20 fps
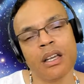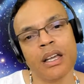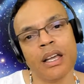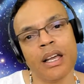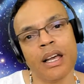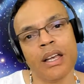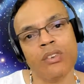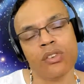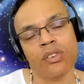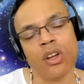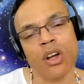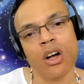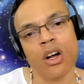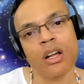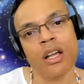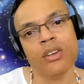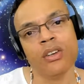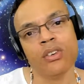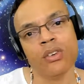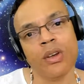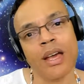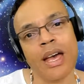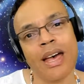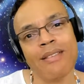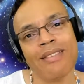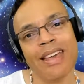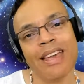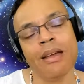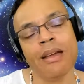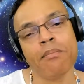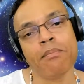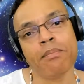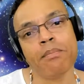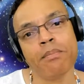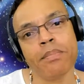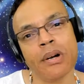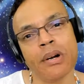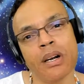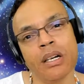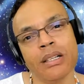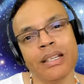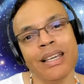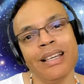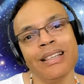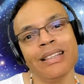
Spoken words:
As long as you have a burning